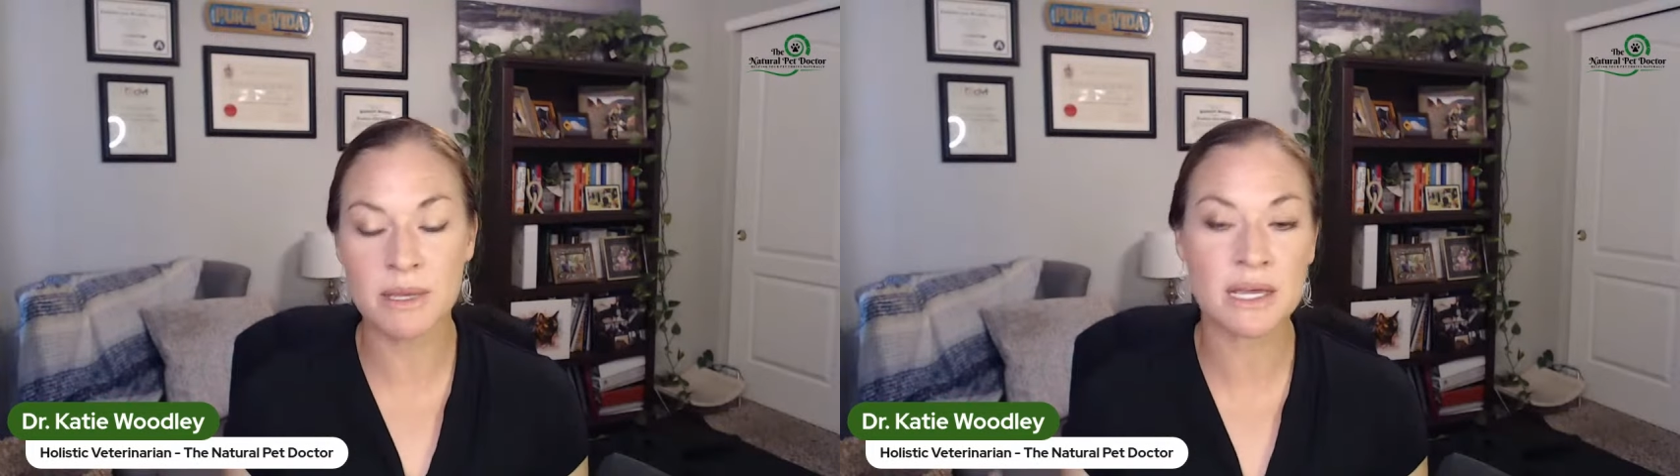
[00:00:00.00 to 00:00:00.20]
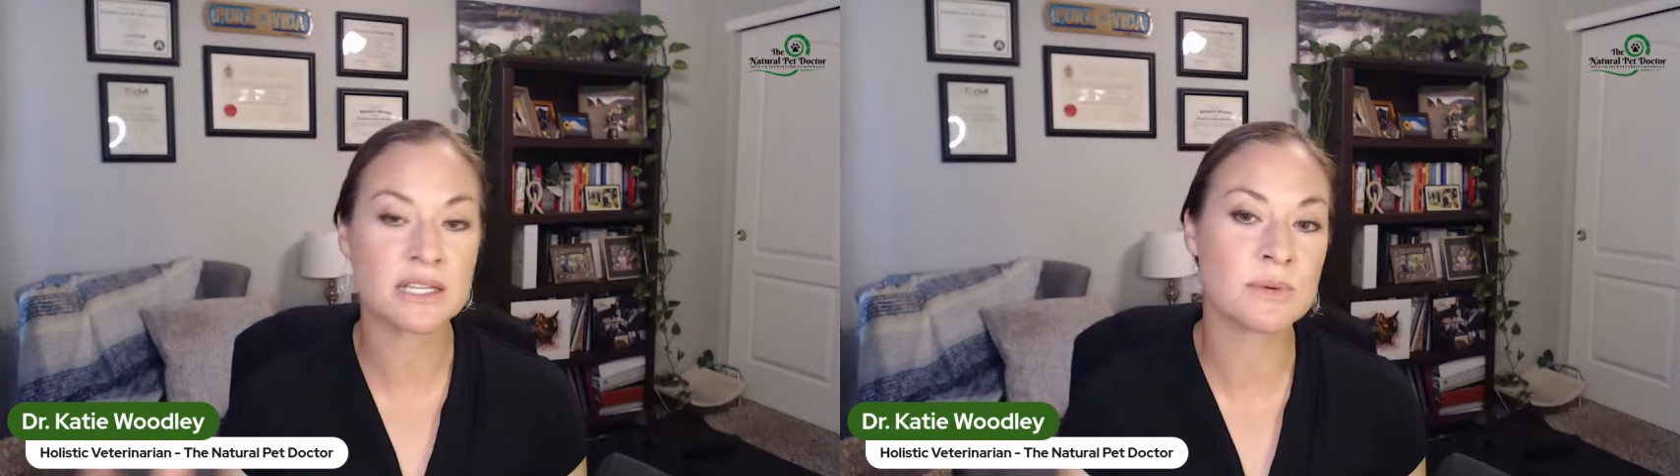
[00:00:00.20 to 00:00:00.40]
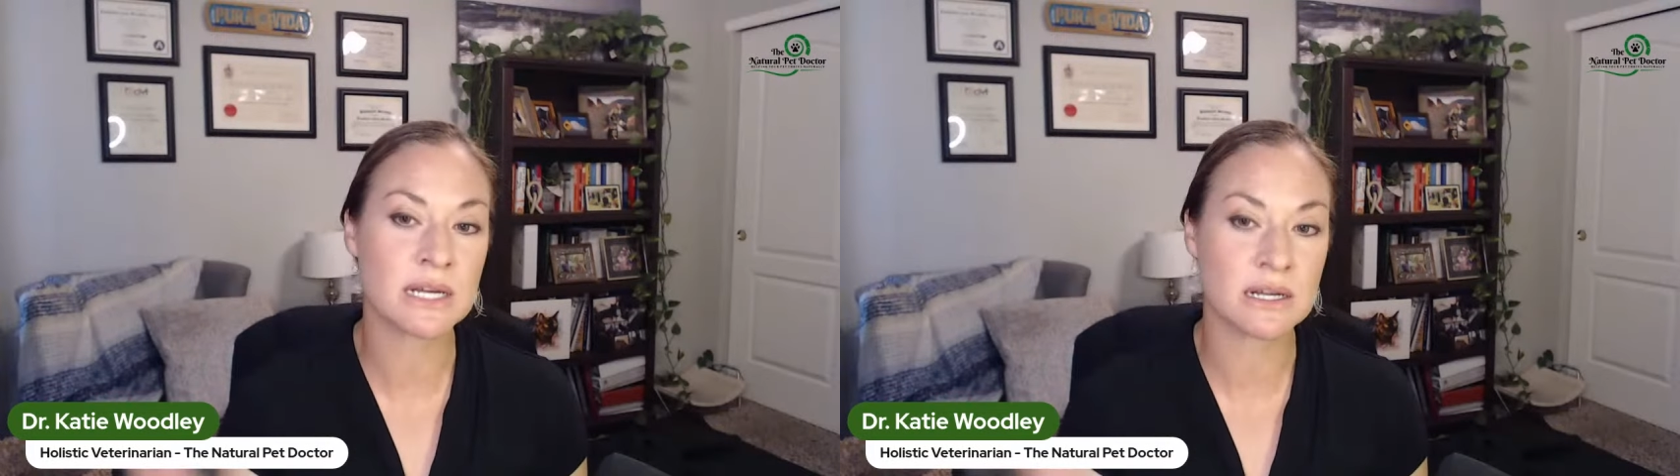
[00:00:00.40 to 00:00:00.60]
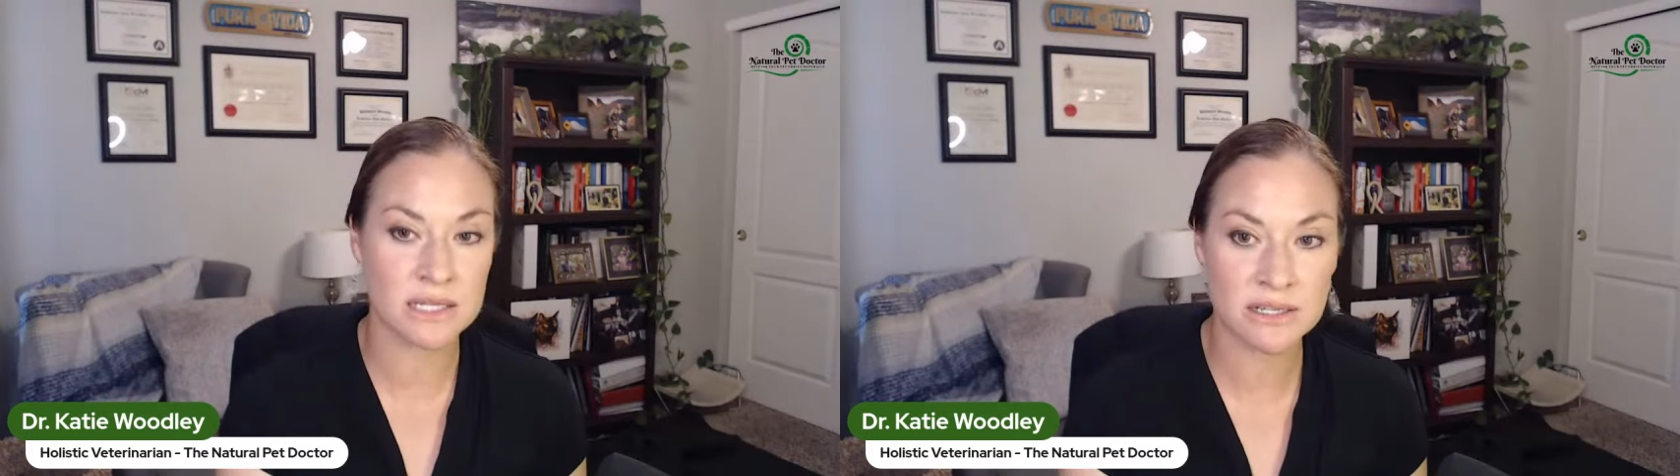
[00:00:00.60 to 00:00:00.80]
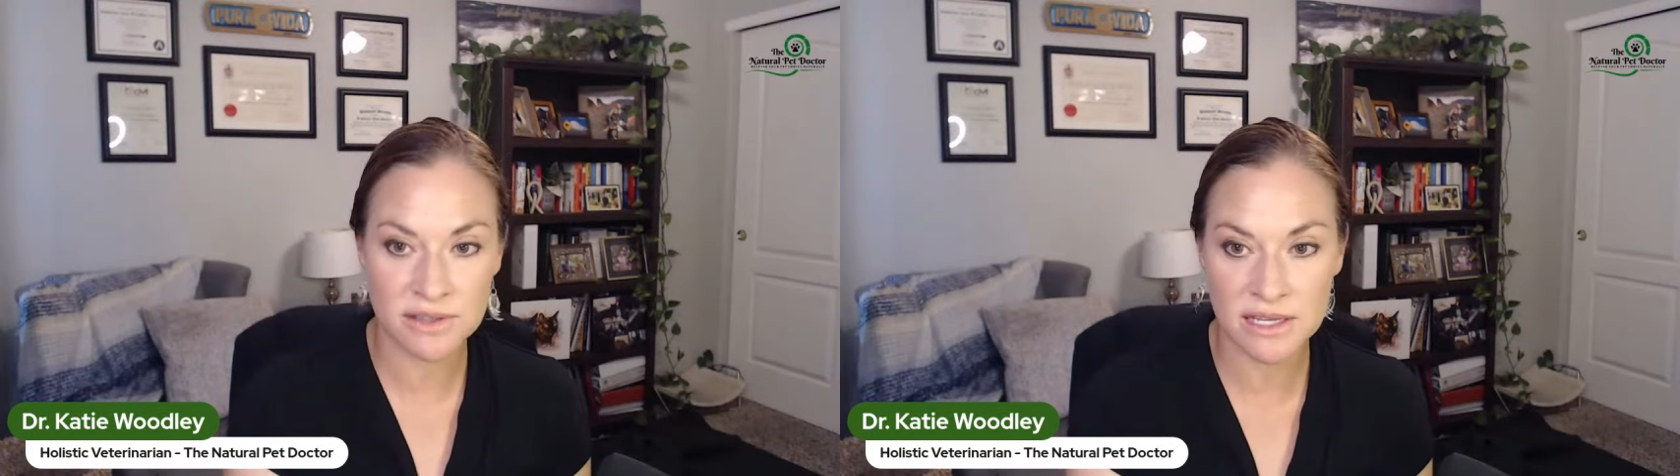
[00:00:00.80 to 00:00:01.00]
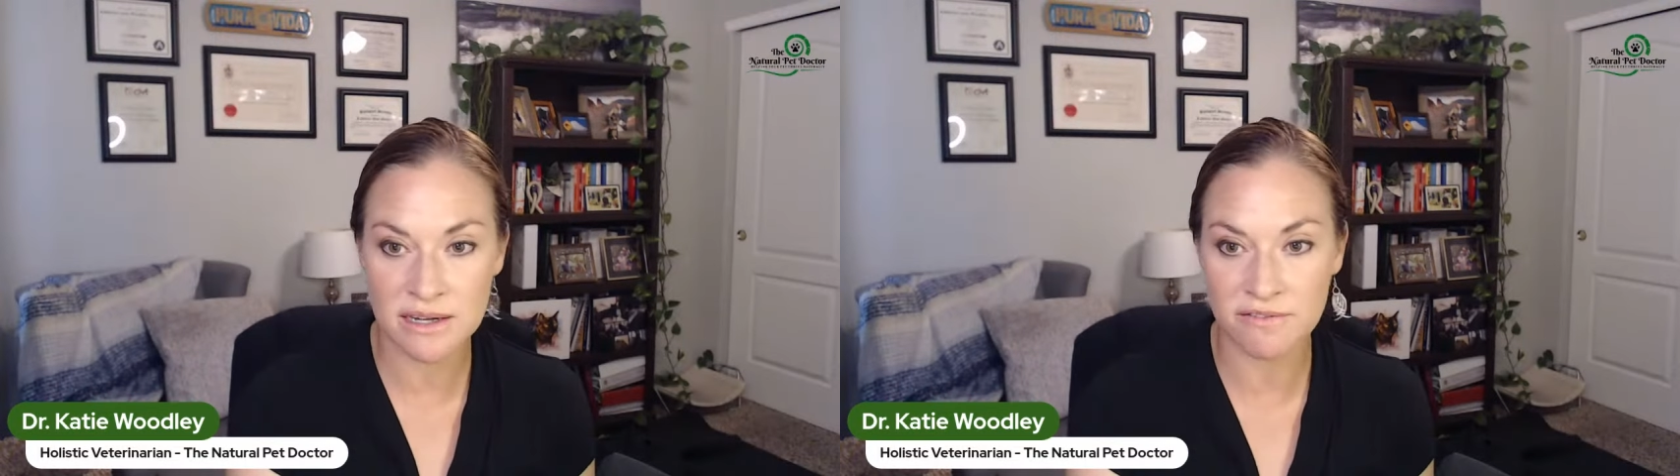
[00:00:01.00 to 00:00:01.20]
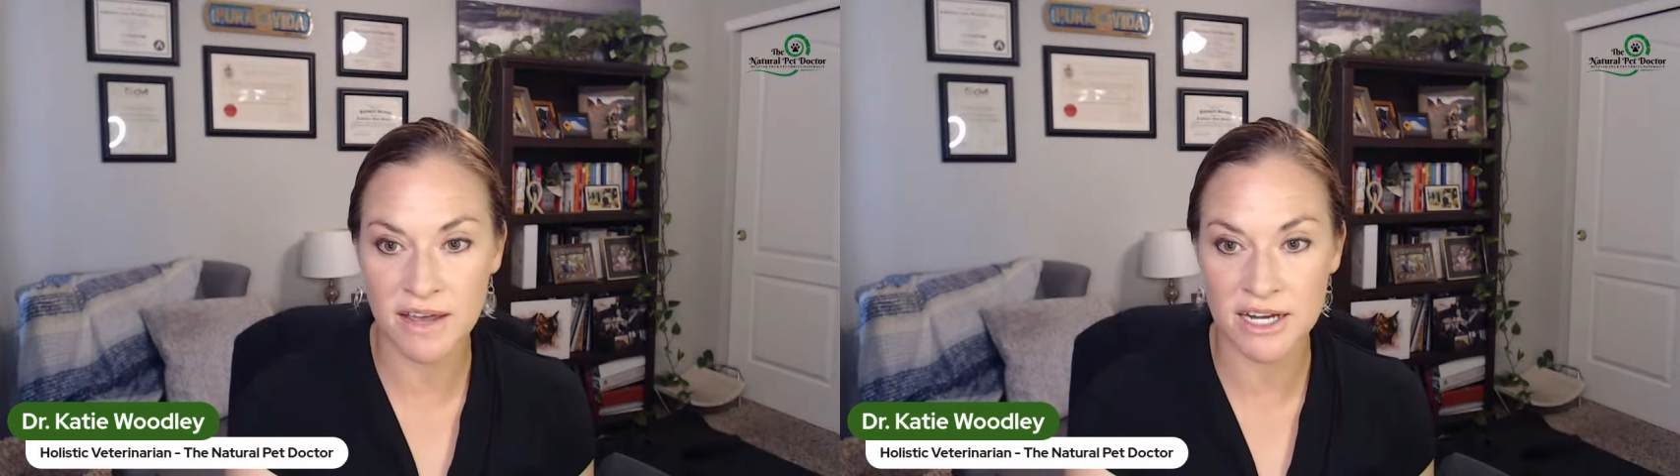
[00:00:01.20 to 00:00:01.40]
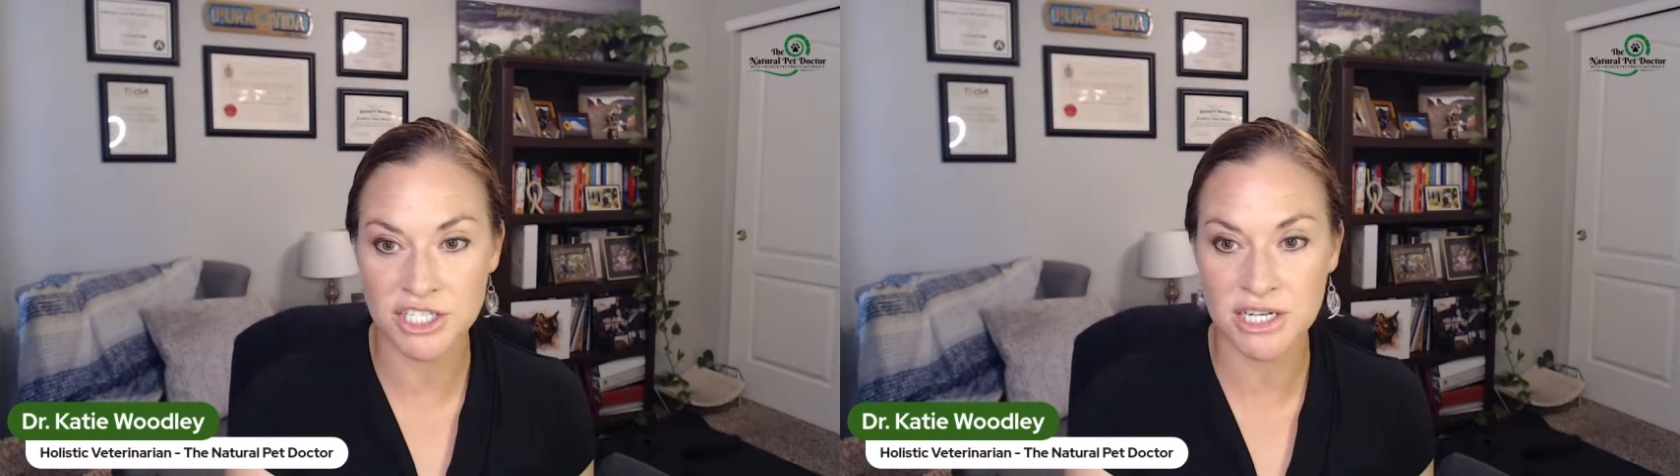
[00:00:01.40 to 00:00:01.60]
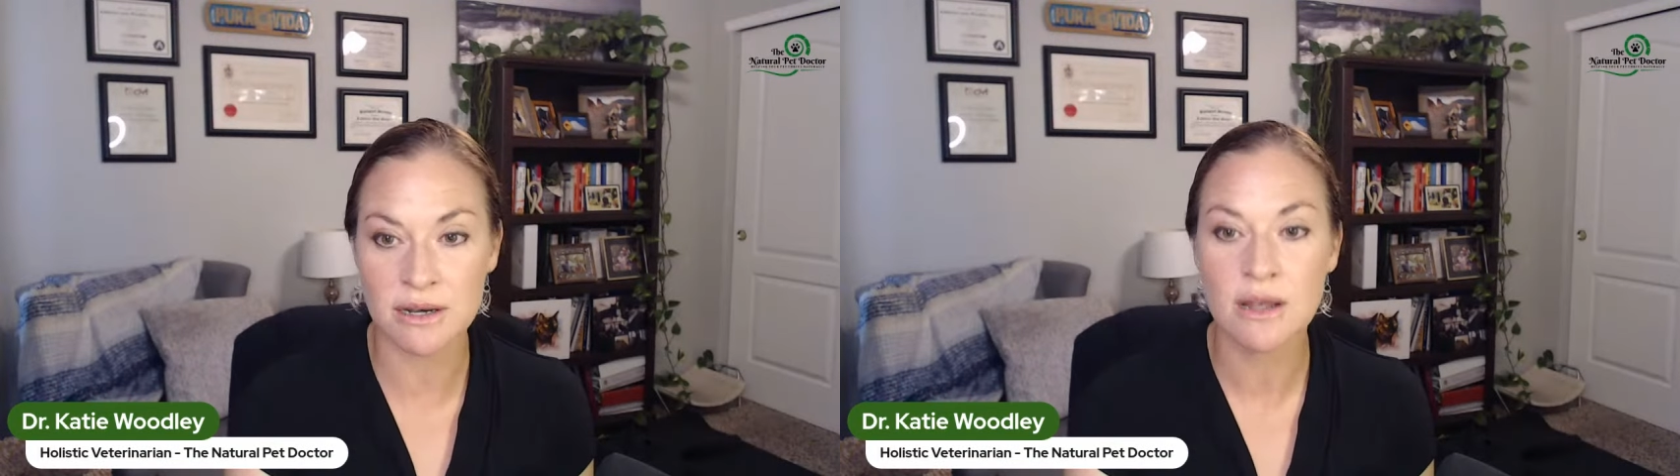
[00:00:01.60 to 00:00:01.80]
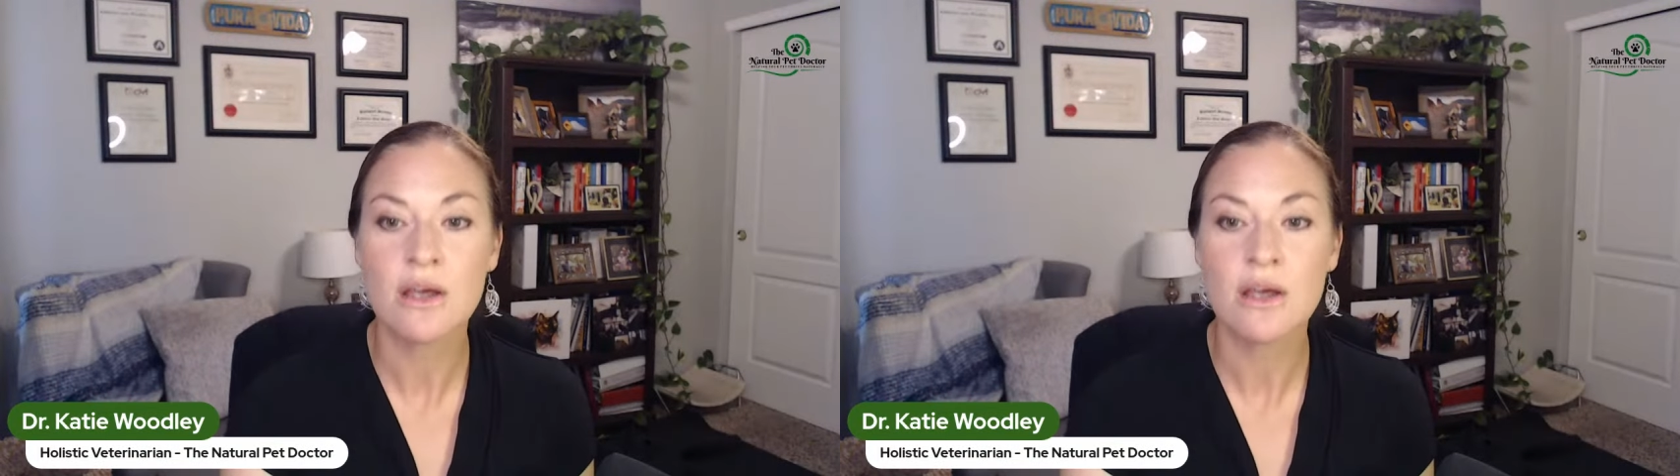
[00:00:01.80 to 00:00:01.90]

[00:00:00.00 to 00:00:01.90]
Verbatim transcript: because we cleared the infection.